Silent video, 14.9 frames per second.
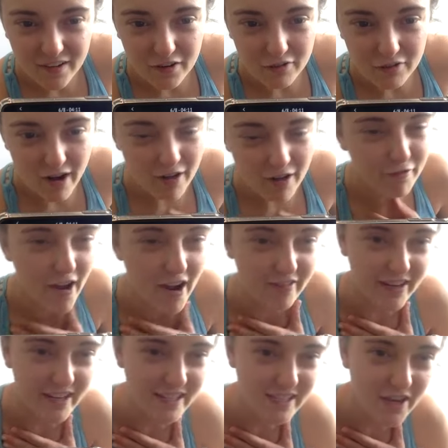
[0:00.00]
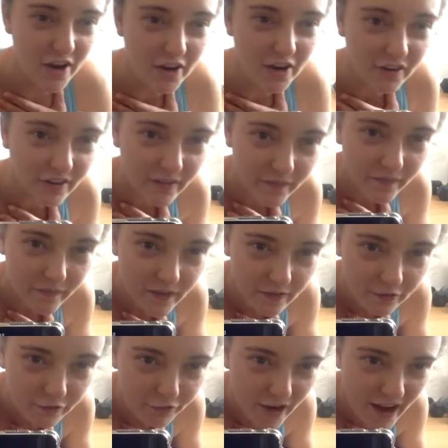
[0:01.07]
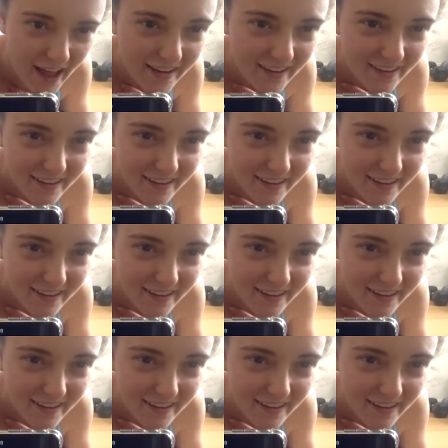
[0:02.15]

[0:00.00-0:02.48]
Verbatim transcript: Round five, let's go. Fran?